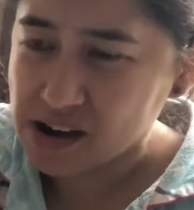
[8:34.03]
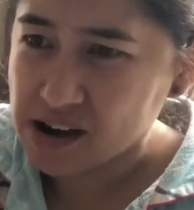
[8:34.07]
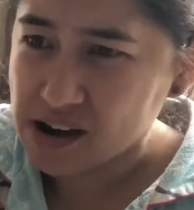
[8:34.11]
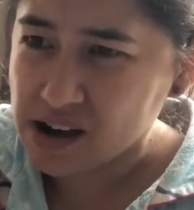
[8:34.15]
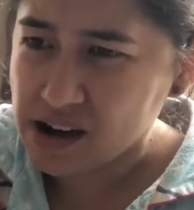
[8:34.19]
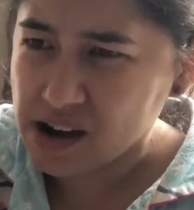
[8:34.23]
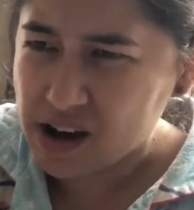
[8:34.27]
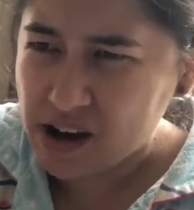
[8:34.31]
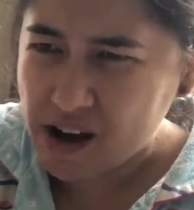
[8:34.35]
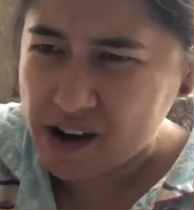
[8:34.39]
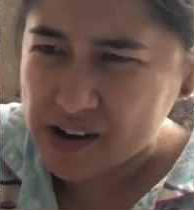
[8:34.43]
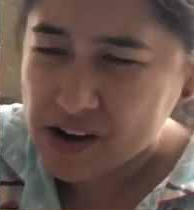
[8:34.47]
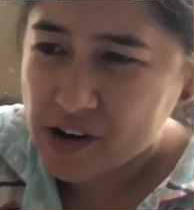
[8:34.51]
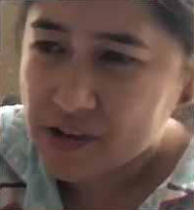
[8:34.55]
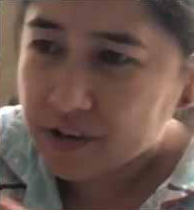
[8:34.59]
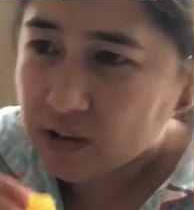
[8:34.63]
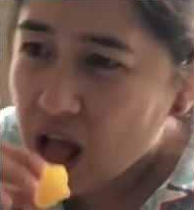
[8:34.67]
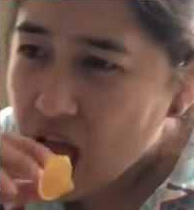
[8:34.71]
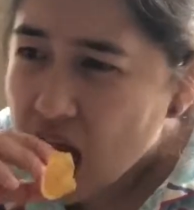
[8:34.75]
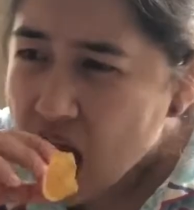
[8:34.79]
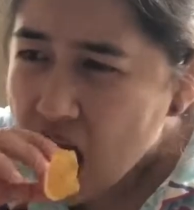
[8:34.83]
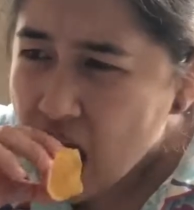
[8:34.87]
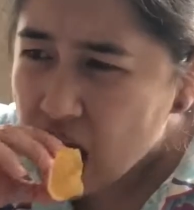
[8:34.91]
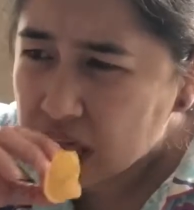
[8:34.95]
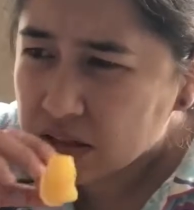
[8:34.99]
It's not
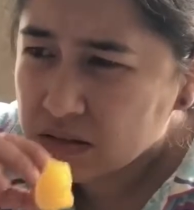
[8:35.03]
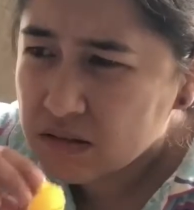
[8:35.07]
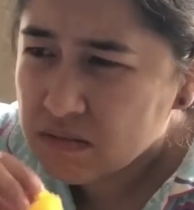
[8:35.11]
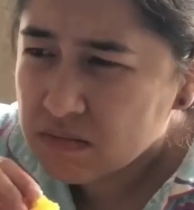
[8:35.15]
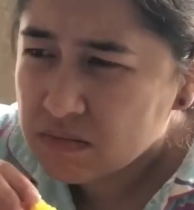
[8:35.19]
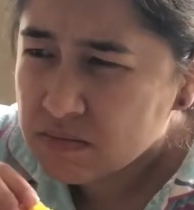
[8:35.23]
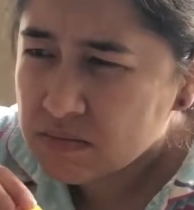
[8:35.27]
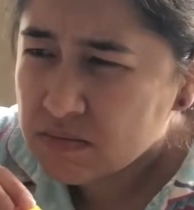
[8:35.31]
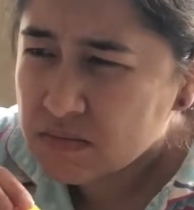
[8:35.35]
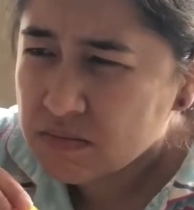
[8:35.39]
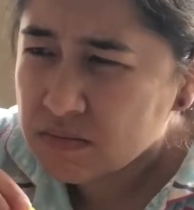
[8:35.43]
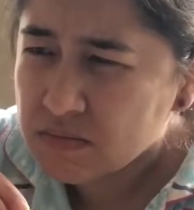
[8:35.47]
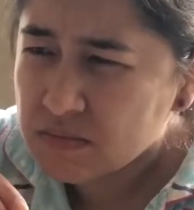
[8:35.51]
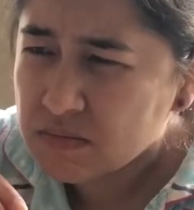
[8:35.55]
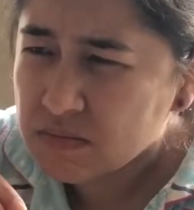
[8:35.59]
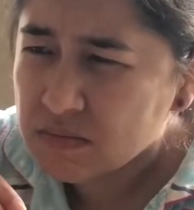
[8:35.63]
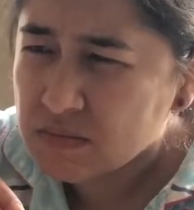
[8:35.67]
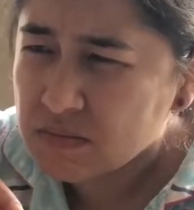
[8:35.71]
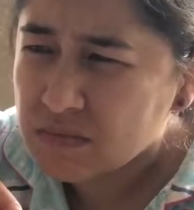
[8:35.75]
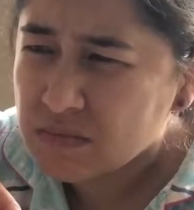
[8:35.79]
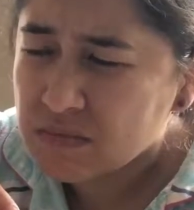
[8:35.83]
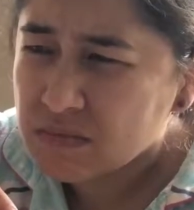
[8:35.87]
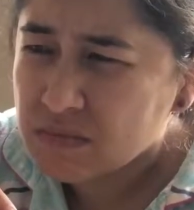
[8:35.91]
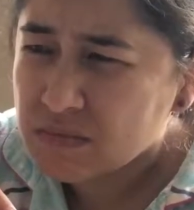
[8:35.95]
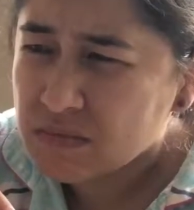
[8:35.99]
that I don't drink
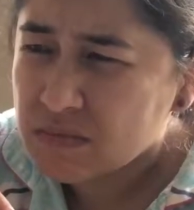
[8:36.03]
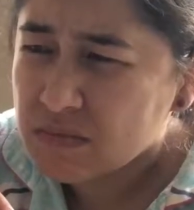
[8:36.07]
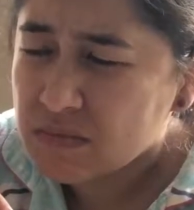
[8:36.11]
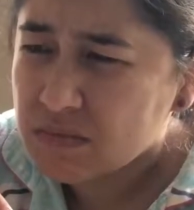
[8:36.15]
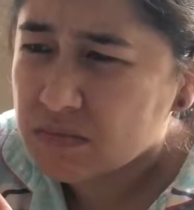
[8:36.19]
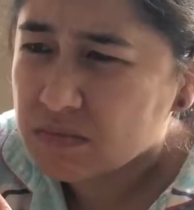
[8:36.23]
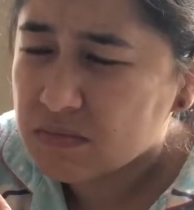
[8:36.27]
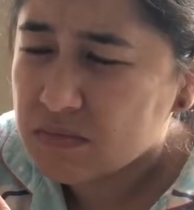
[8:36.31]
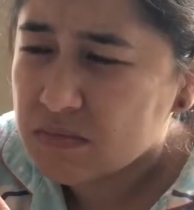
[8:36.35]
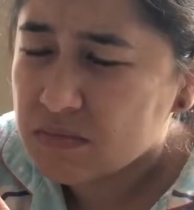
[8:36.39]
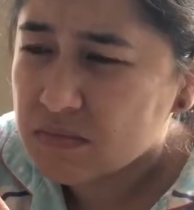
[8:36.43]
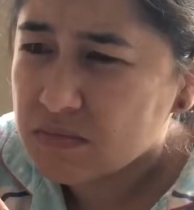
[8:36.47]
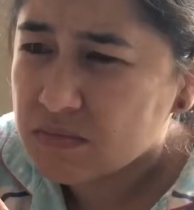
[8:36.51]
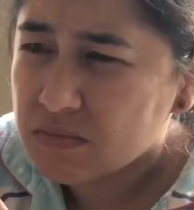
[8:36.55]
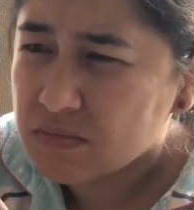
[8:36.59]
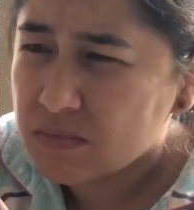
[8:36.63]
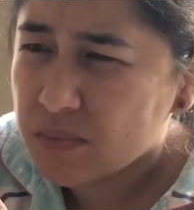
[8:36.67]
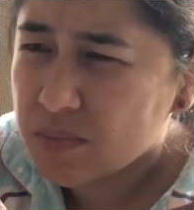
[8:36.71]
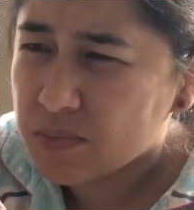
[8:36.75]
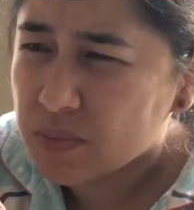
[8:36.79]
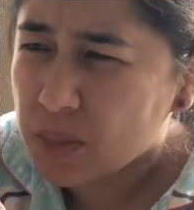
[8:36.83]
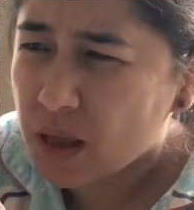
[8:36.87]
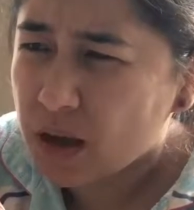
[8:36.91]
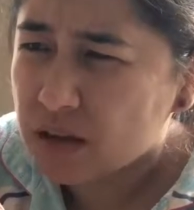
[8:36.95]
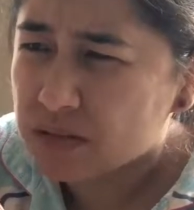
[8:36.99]
it at all, but
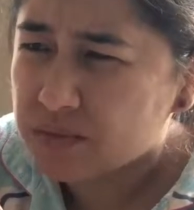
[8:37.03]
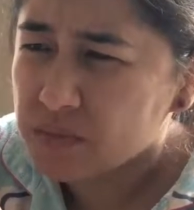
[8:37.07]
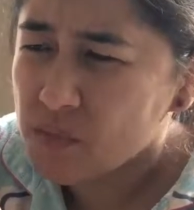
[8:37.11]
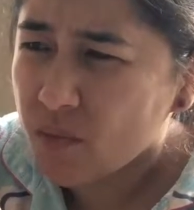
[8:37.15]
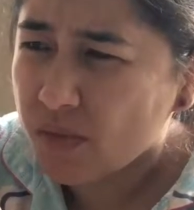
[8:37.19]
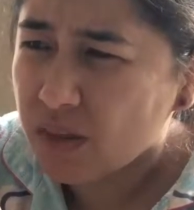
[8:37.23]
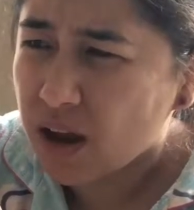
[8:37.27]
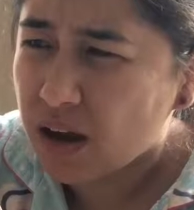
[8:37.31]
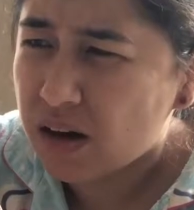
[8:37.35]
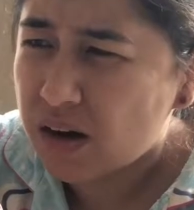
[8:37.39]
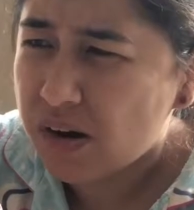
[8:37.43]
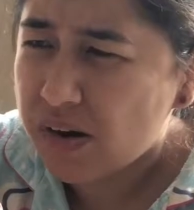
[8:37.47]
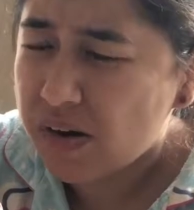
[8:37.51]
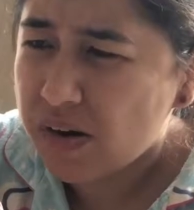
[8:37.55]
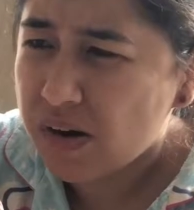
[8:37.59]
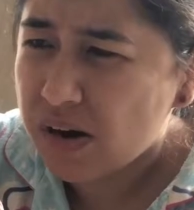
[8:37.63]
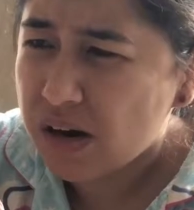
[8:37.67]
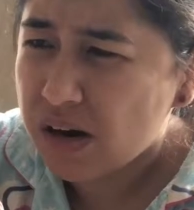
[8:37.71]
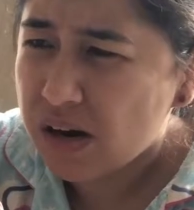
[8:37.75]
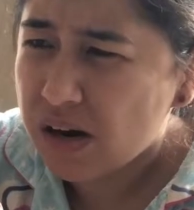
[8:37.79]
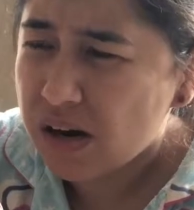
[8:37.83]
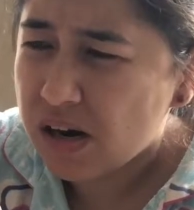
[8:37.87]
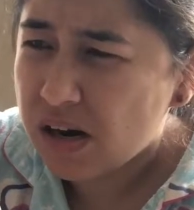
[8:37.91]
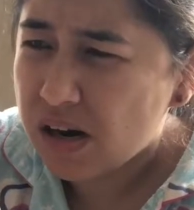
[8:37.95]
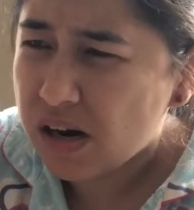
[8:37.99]
when I'm at a
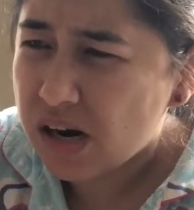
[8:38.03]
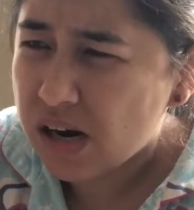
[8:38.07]
party,